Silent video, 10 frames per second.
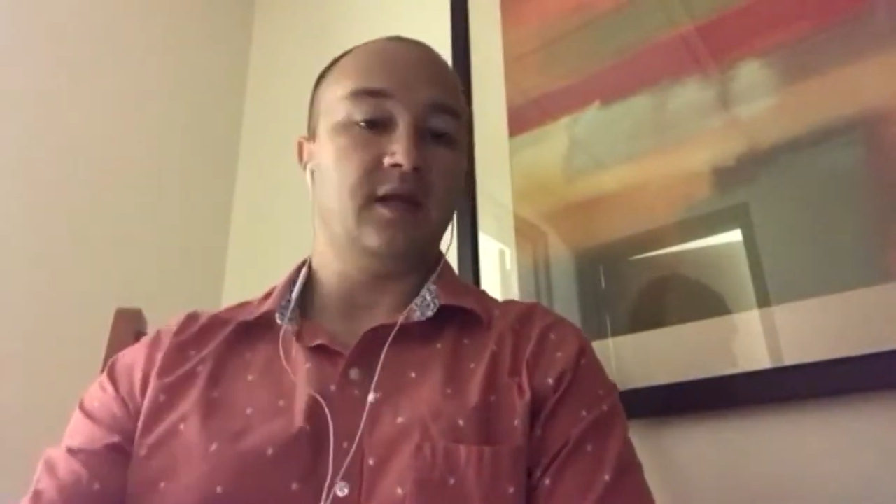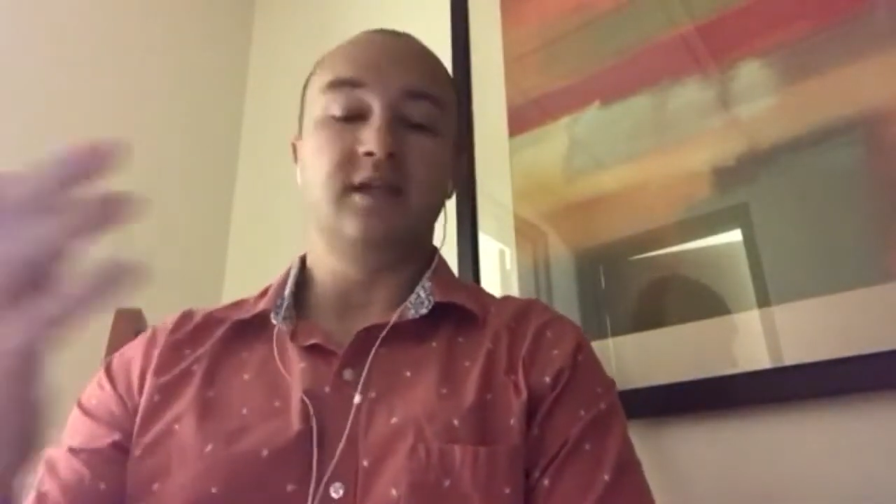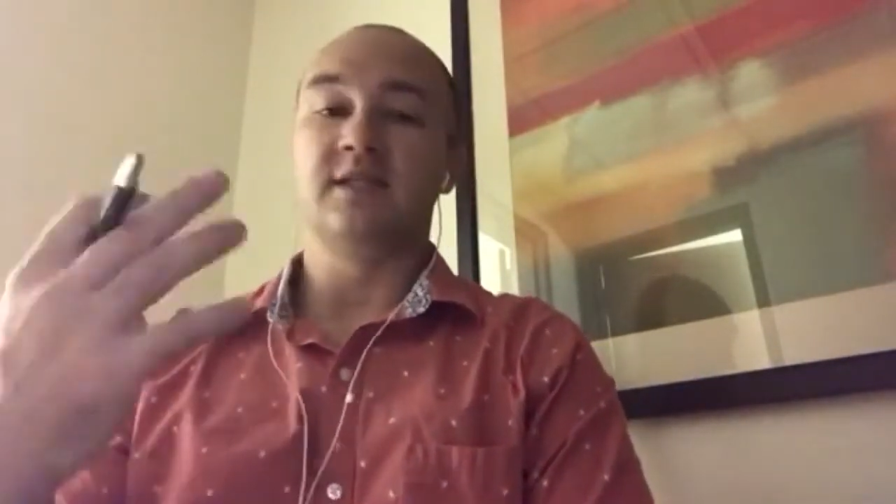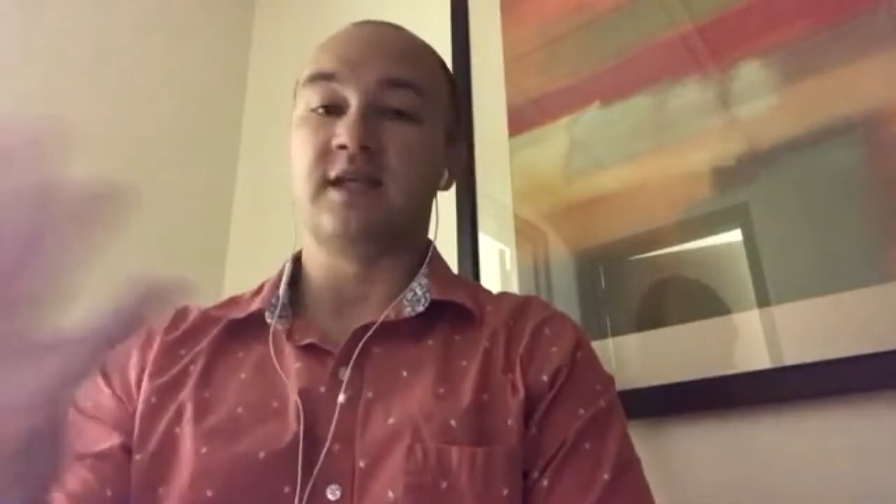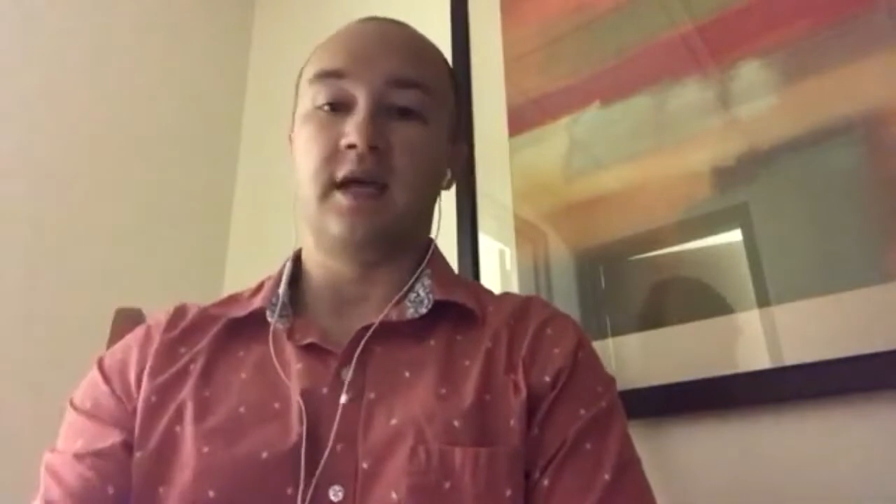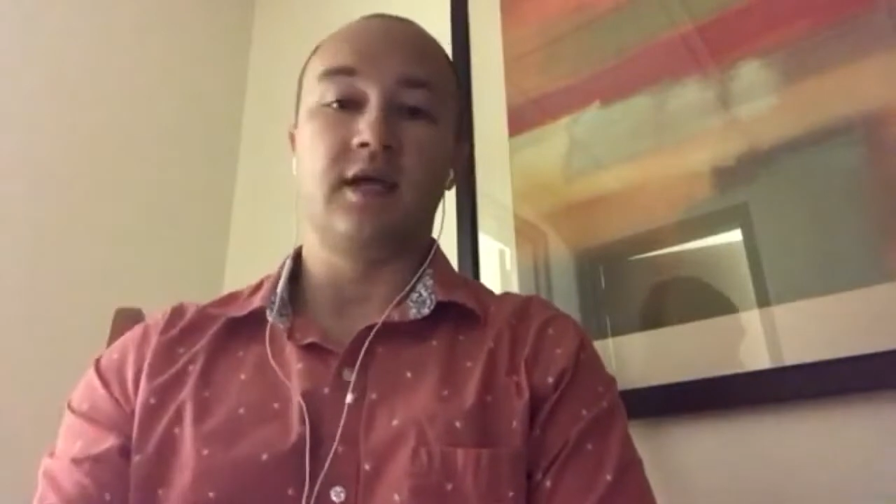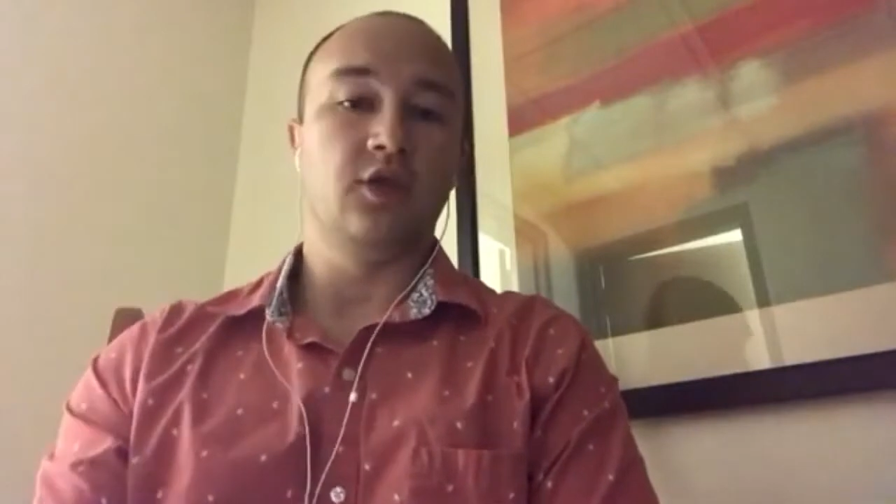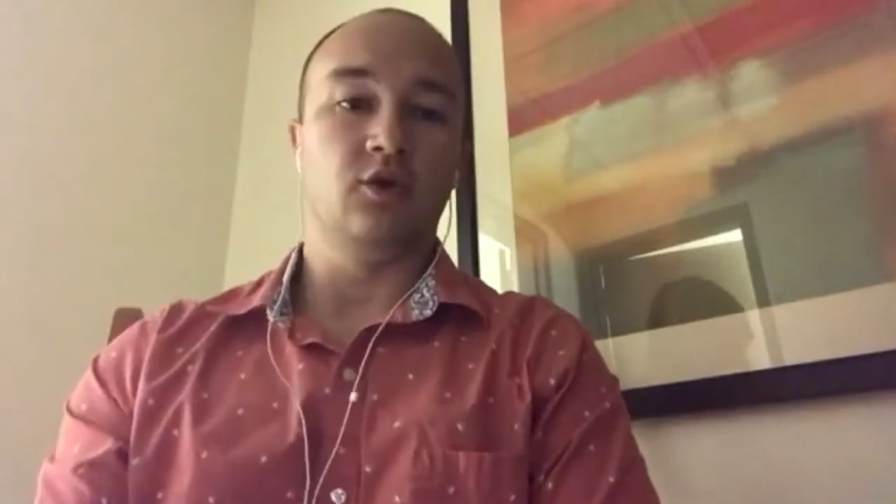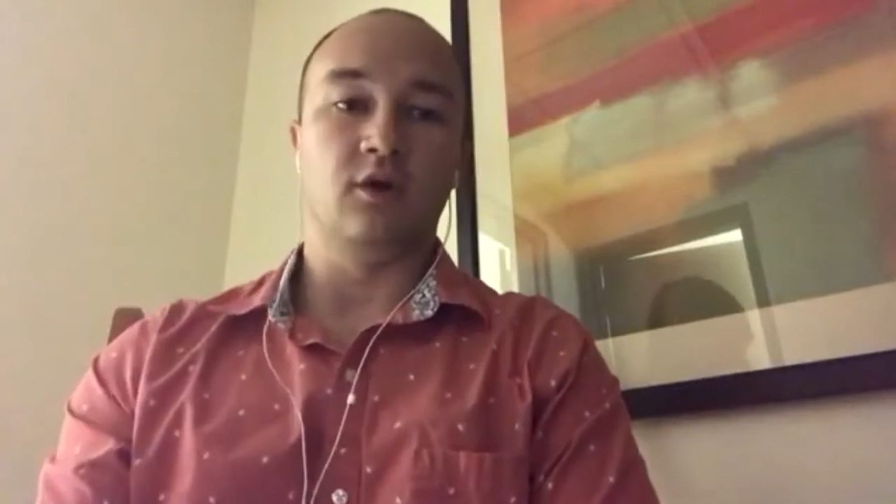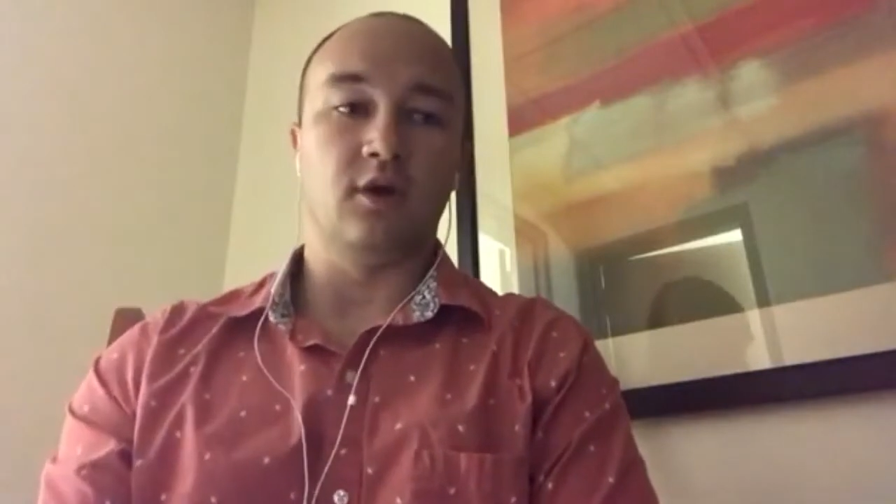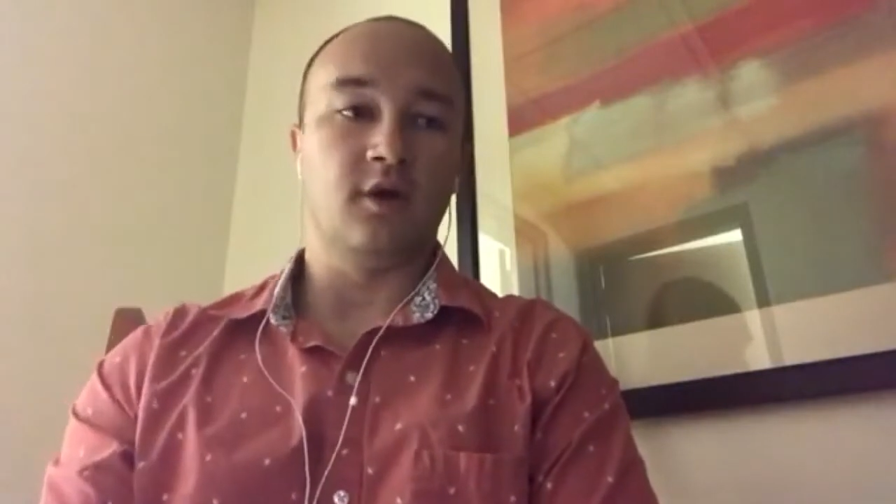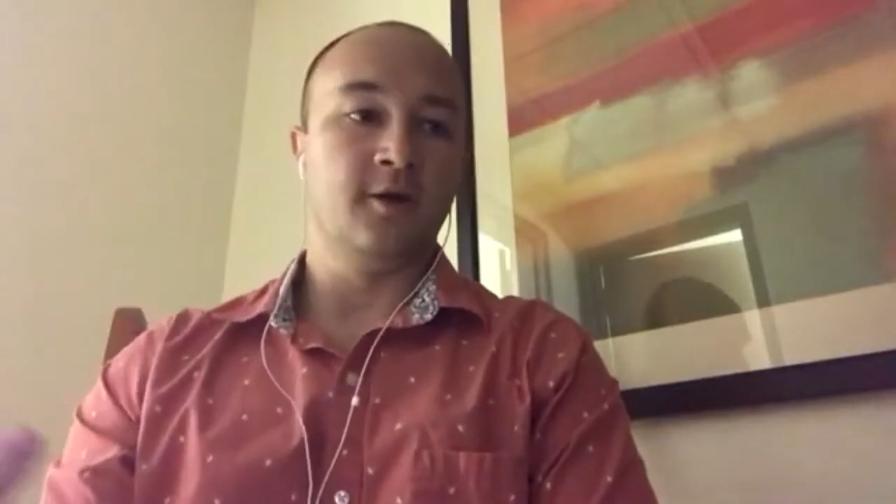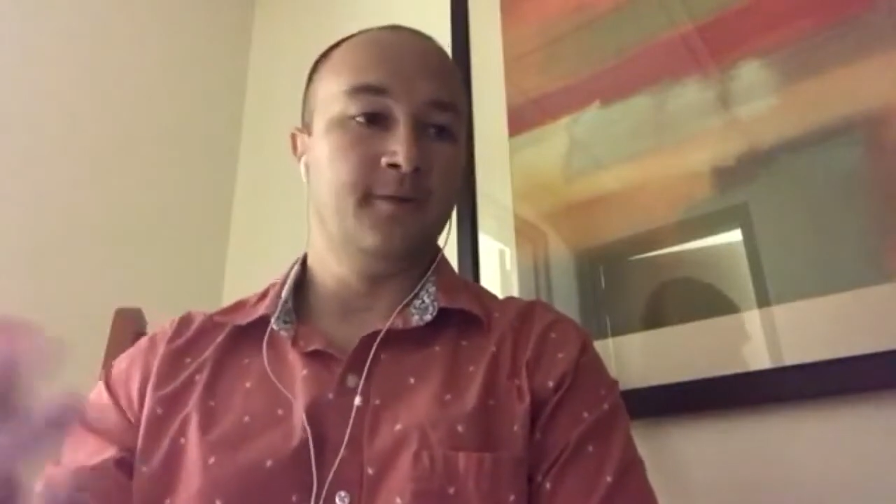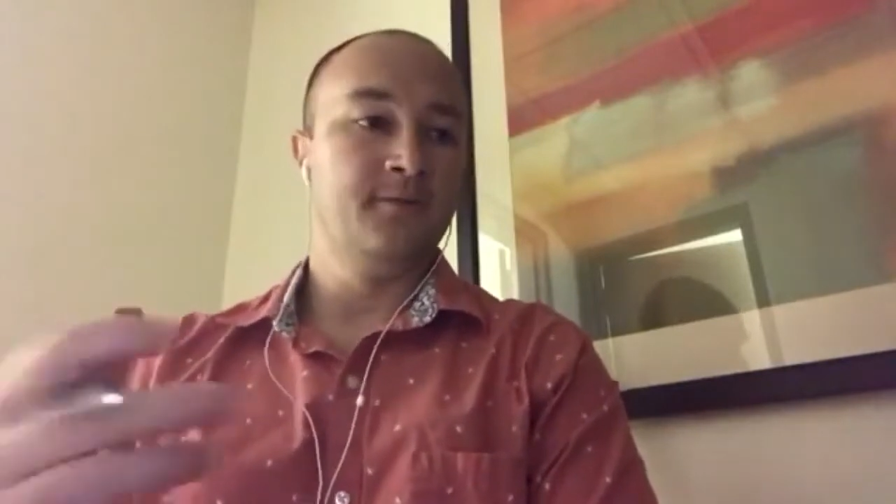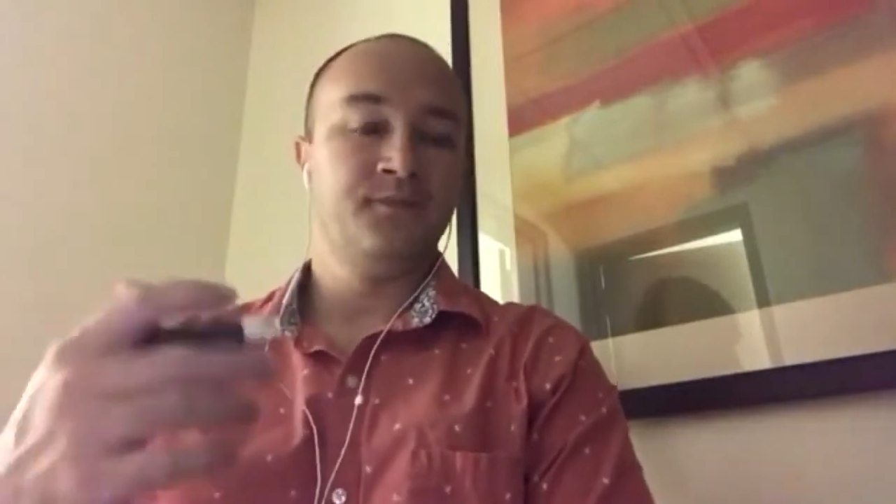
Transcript: it and take your